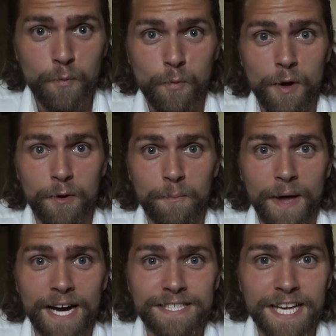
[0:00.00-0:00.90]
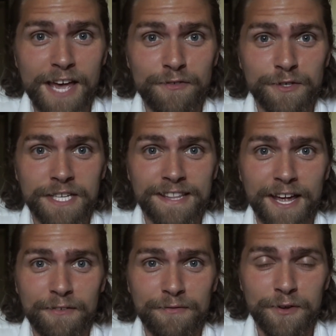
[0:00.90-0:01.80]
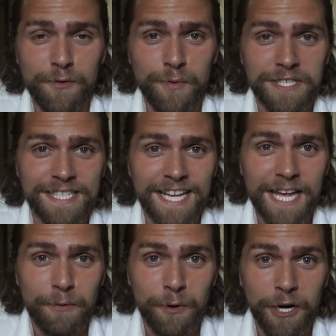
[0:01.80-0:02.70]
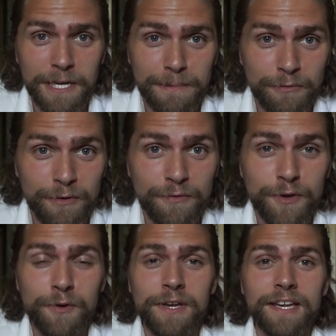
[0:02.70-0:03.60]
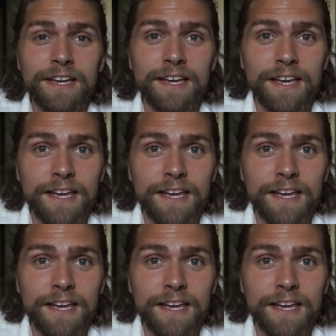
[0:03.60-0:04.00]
Welcome back to Have You Seen That Film, where today we're going to be ranking